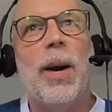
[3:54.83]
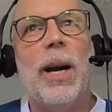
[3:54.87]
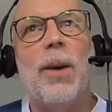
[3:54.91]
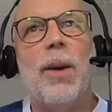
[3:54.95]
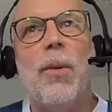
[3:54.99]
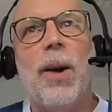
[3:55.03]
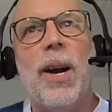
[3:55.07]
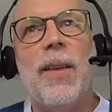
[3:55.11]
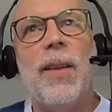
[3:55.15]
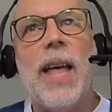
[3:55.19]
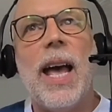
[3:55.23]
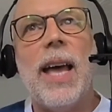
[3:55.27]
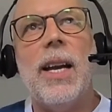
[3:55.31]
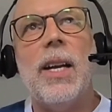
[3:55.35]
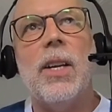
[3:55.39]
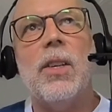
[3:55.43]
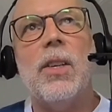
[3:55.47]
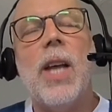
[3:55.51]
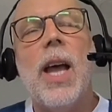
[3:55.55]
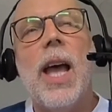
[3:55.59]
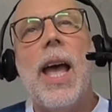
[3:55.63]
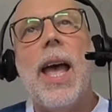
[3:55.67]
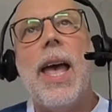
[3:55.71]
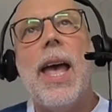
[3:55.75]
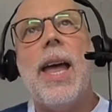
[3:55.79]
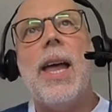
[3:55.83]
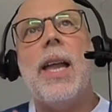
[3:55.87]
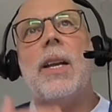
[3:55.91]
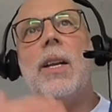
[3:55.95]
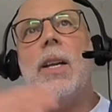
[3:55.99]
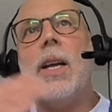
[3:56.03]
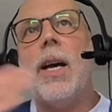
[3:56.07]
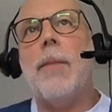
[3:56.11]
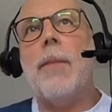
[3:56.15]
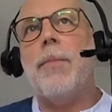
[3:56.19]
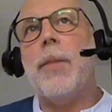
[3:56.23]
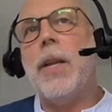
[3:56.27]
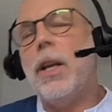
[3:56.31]
where that is. And
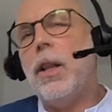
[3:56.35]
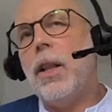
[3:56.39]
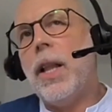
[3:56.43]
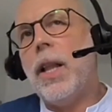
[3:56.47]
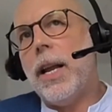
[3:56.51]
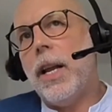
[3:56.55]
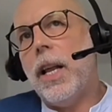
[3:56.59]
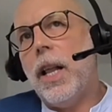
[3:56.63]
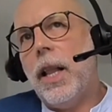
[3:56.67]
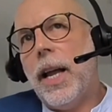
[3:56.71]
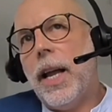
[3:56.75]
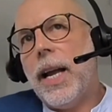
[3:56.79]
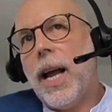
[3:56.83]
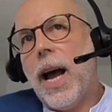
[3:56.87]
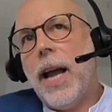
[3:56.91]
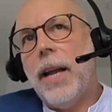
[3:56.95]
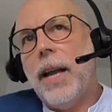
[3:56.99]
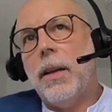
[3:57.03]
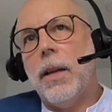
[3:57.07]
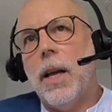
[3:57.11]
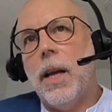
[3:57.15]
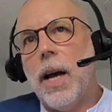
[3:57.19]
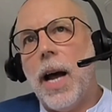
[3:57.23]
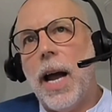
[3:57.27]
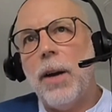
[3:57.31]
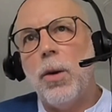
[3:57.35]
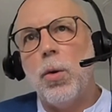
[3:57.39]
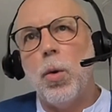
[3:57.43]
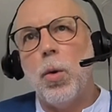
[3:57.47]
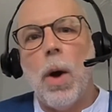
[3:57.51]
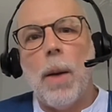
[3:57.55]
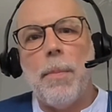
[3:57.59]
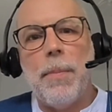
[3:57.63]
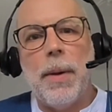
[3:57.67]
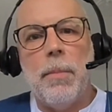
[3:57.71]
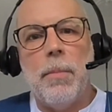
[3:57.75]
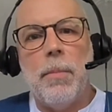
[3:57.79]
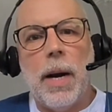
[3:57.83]
I grew
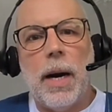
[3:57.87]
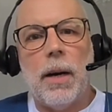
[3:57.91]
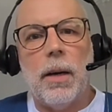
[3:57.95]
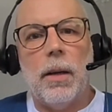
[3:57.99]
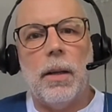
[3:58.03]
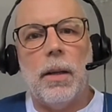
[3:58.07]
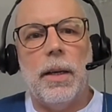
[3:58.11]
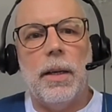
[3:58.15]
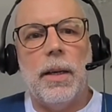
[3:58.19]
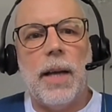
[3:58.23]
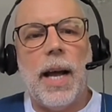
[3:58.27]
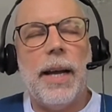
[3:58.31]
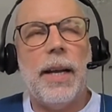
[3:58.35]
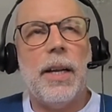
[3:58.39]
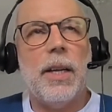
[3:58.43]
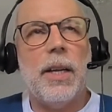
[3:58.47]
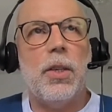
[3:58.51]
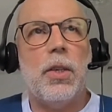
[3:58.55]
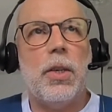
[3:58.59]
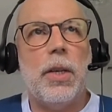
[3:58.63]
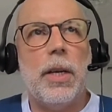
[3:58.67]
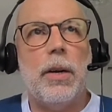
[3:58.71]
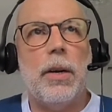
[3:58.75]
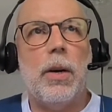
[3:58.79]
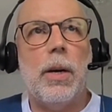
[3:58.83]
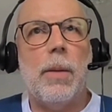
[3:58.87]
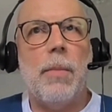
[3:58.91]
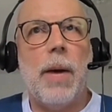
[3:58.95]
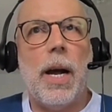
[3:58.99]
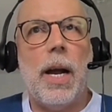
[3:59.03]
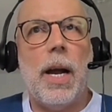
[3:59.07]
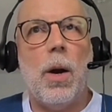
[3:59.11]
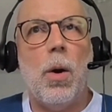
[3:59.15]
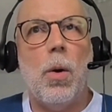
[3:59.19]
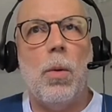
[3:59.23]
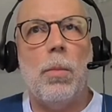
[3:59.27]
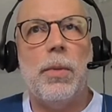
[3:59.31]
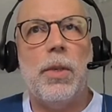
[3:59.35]
up in Maryland. I consider it my
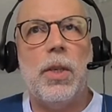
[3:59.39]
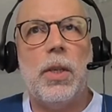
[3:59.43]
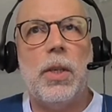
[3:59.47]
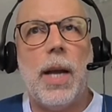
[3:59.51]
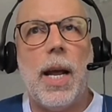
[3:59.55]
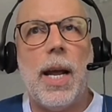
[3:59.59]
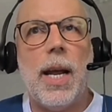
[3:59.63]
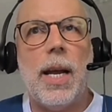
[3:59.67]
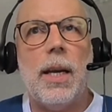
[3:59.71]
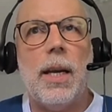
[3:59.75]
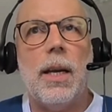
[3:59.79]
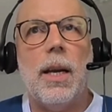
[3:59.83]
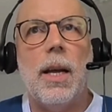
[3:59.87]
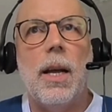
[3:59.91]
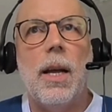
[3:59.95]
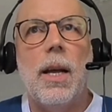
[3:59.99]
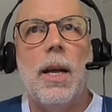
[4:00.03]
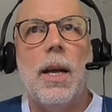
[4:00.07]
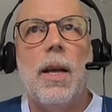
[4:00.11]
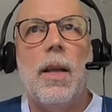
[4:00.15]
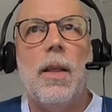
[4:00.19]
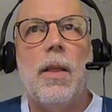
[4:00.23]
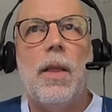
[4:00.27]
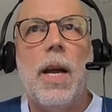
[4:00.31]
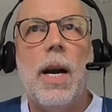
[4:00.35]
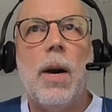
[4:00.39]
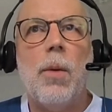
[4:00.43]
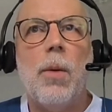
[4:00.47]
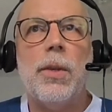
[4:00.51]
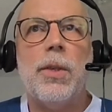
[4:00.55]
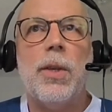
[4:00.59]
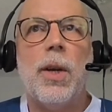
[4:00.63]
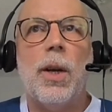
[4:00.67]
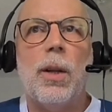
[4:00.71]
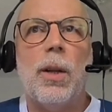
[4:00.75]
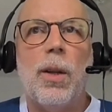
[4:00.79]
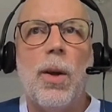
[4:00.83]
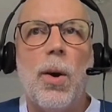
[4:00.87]
home state. There
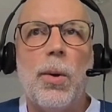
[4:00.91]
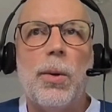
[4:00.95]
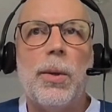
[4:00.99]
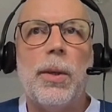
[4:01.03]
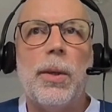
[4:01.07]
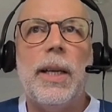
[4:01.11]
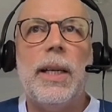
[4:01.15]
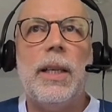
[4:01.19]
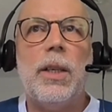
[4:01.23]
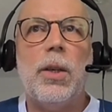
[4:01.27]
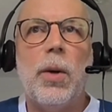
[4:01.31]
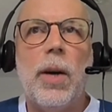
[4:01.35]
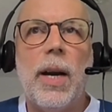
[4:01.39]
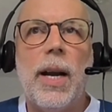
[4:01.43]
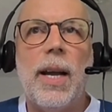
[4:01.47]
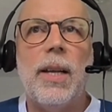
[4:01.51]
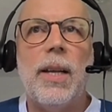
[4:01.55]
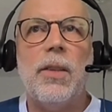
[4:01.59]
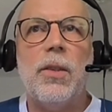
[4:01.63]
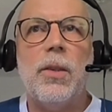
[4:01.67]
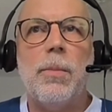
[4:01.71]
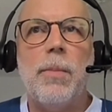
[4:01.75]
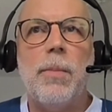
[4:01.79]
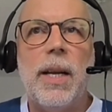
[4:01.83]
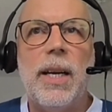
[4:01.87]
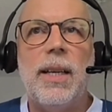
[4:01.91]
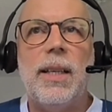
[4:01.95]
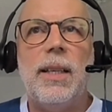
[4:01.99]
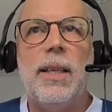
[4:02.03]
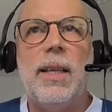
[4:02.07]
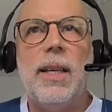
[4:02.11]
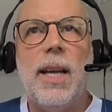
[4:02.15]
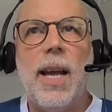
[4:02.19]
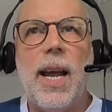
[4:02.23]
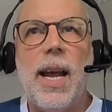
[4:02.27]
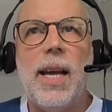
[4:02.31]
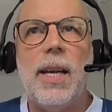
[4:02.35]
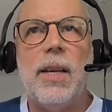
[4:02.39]
was a locally transmitted
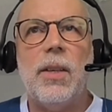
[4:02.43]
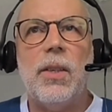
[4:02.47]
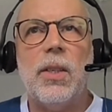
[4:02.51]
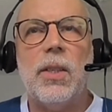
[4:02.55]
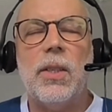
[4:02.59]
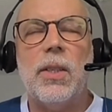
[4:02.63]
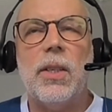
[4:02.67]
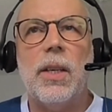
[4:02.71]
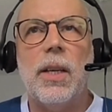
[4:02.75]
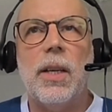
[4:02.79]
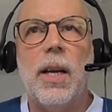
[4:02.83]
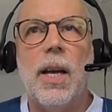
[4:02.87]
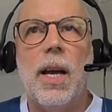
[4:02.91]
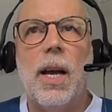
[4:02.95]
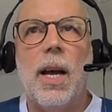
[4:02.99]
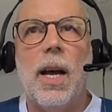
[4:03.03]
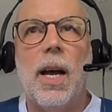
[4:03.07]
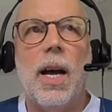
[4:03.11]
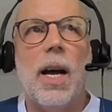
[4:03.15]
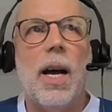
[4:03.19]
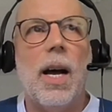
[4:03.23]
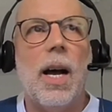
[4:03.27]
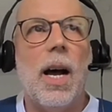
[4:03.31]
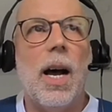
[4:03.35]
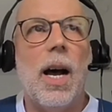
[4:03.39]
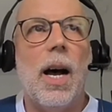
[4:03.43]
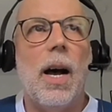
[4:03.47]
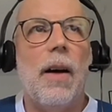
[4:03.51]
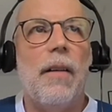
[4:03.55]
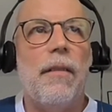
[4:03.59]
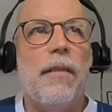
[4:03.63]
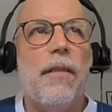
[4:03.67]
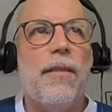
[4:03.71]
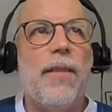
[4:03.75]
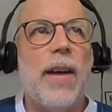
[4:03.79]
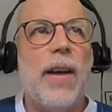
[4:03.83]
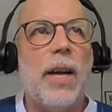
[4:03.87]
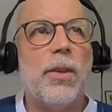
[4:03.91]
case
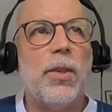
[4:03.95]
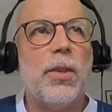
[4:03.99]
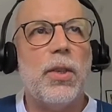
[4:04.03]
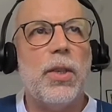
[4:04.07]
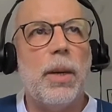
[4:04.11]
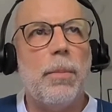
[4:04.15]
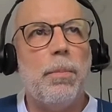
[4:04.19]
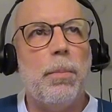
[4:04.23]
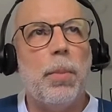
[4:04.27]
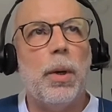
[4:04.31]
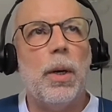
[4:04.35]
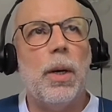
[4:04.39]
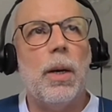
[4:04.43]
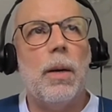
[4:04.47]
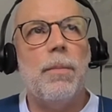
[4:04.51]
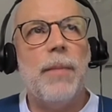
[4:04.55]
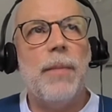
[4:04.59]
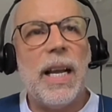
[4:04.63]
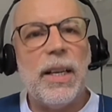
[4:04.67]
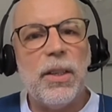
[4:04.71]
of falciparum, that's